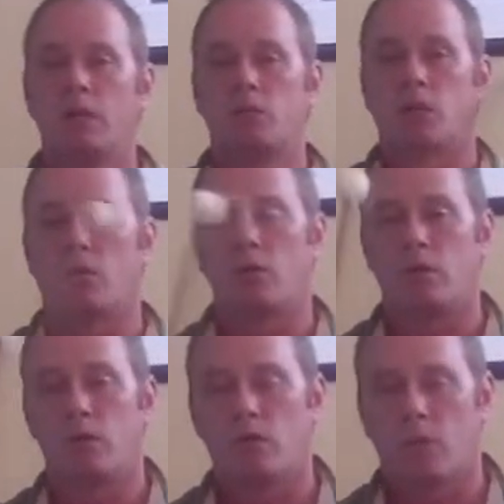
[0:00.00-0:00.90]
So
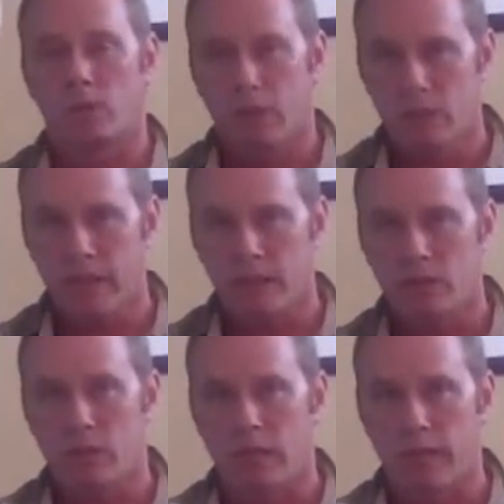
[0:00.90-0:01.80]
what this
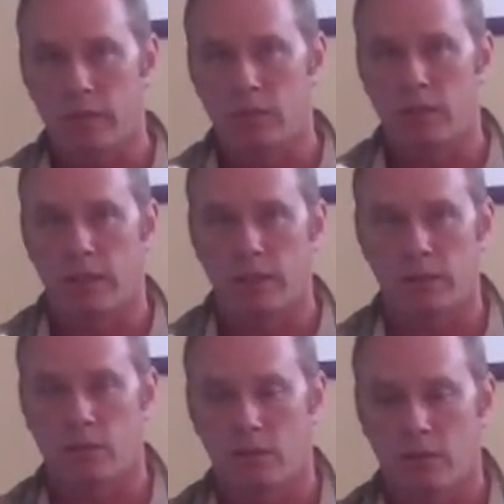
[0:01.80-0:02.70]
exercise
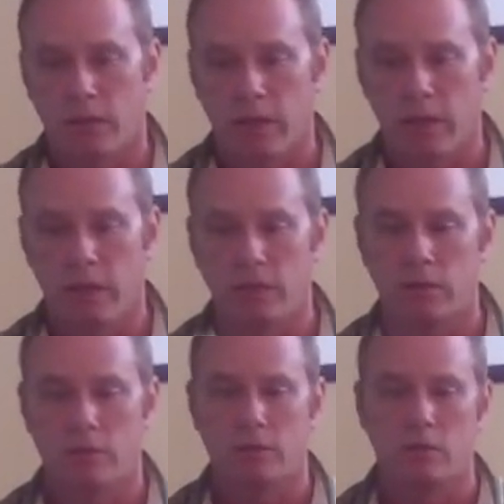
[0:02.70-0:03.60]
does
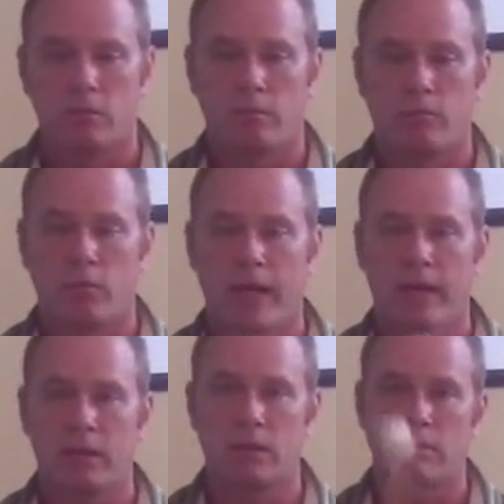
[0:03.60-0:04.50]
is
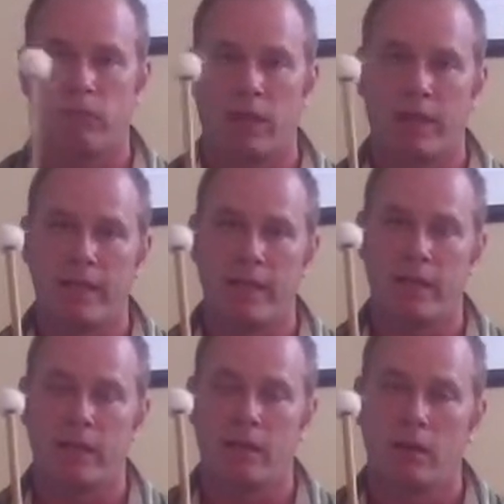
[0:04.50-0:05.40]
practice
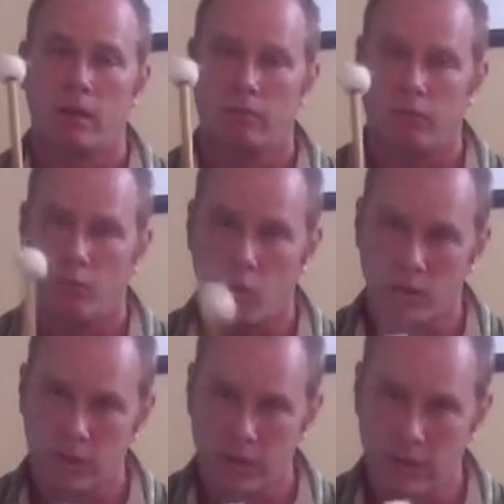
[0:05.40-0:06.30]
playing
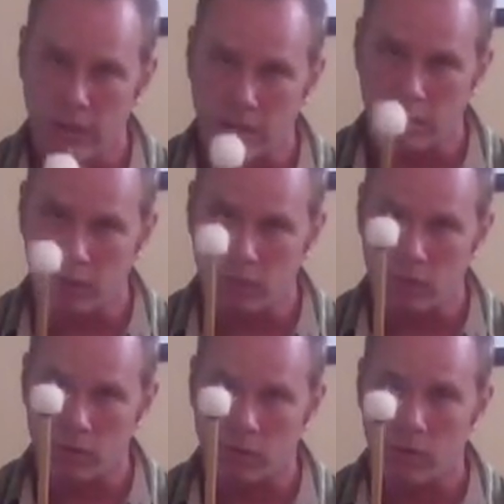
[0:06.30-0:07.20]
4 16th
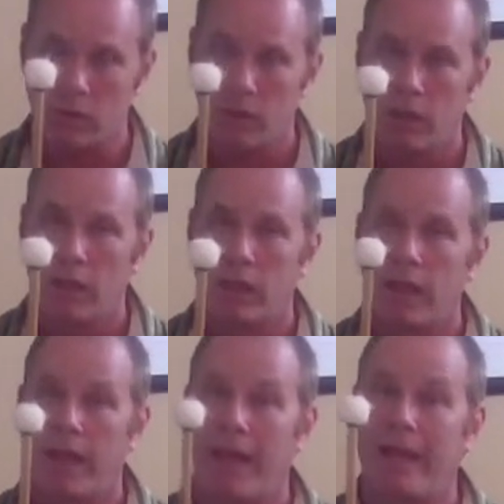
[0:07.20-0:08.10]
notes
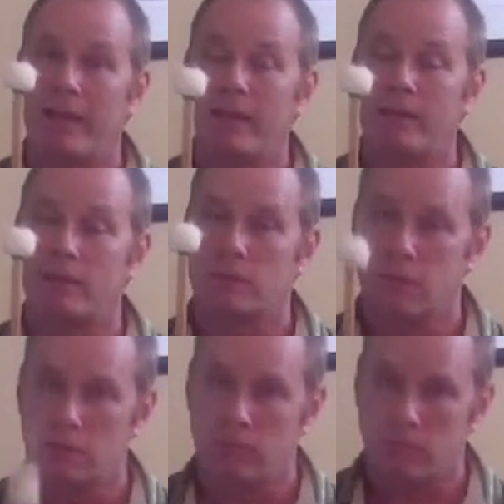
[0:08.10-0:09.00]
and
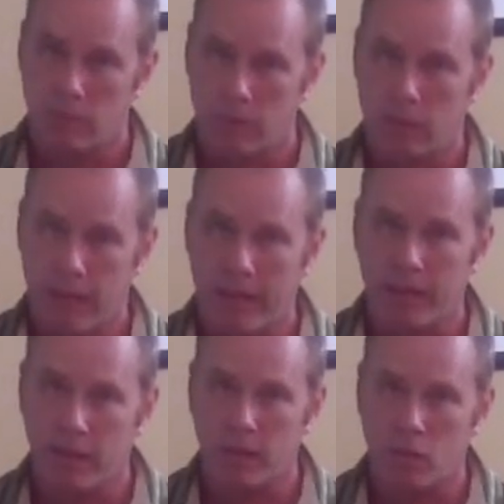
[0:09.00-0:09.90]

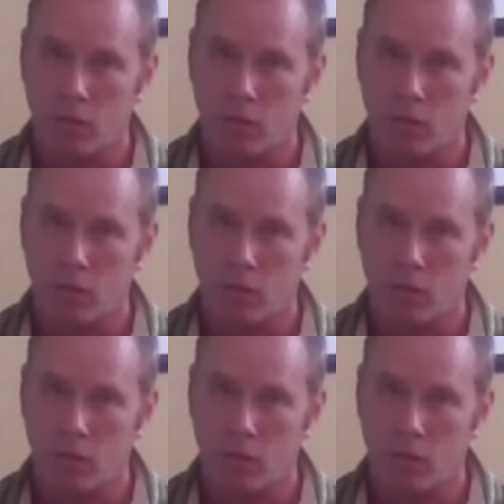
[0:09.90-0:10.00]
landing on a